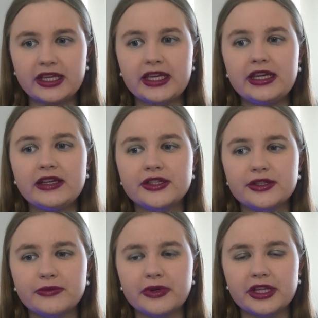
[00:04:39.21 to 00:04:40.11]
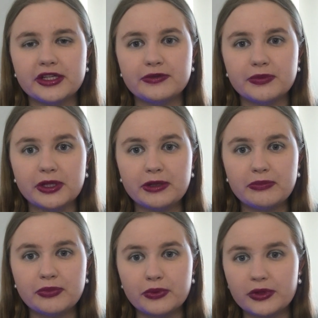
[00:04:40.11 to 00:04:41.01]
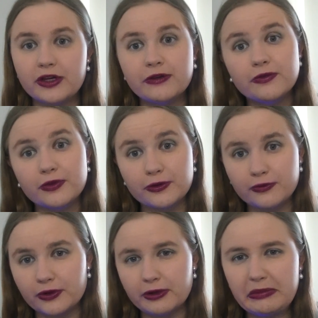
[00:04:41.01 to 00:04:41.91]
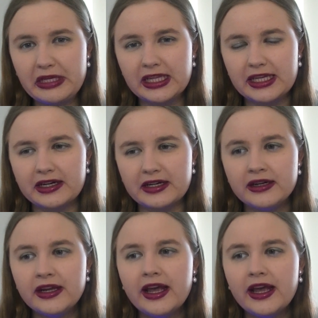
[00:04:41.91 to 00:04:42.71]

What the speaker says: He is the one that's really pulling through for Amelia.